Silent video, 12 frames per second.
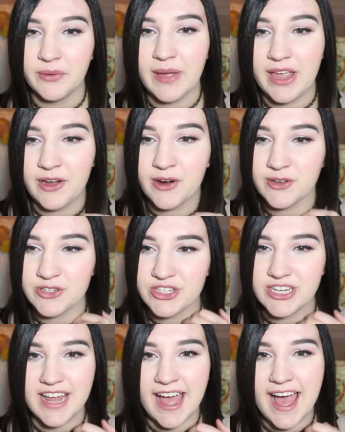the way girls
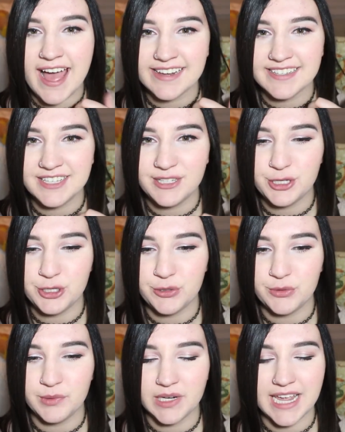should act to